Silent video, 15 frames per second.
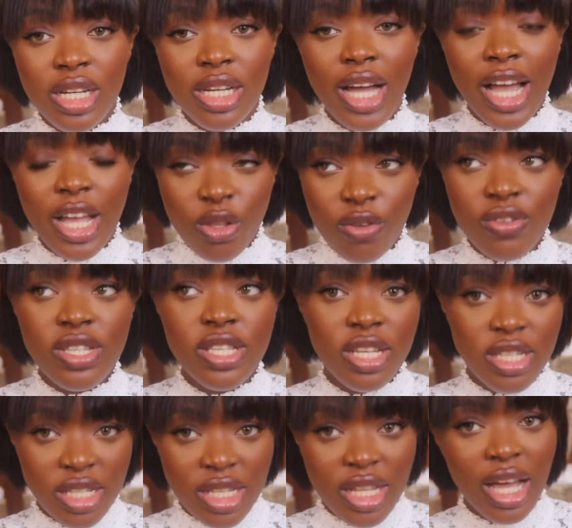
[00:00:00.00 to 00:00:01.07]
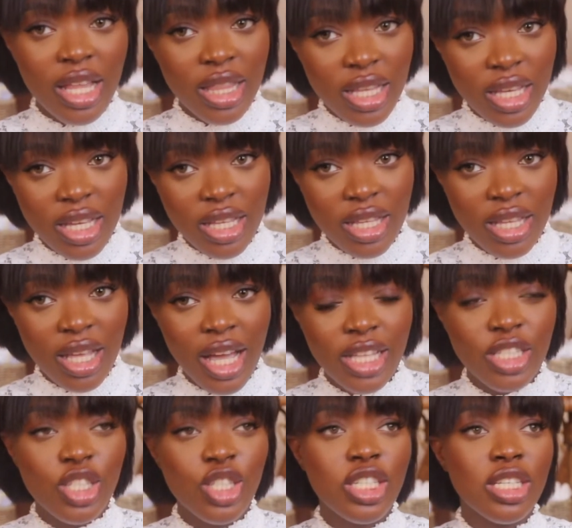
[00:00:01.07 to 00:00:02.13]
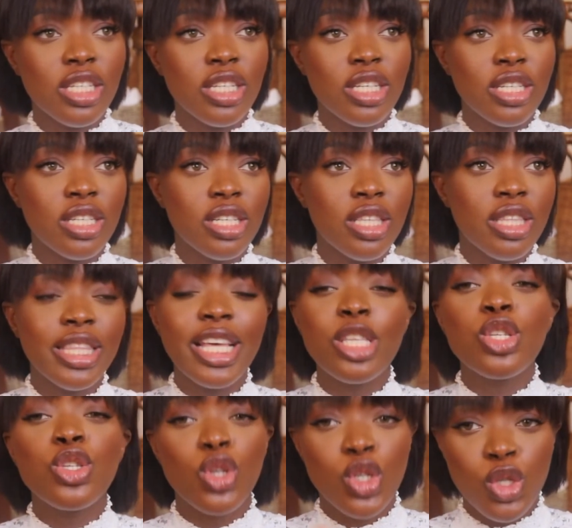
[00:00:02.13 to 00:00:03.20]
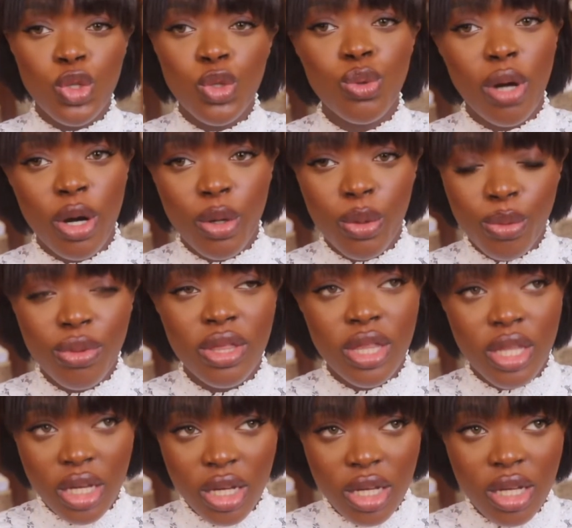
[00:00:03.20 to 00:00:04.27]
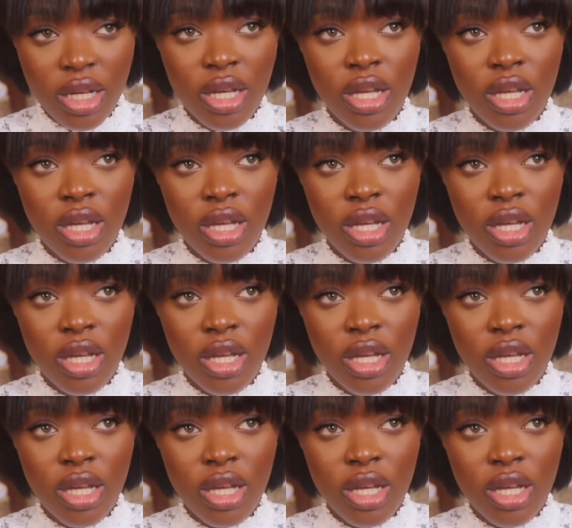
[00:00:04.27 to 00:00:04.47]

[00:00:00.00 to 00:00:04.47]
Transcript: kind of stays in her lane and she lets us do our own thing.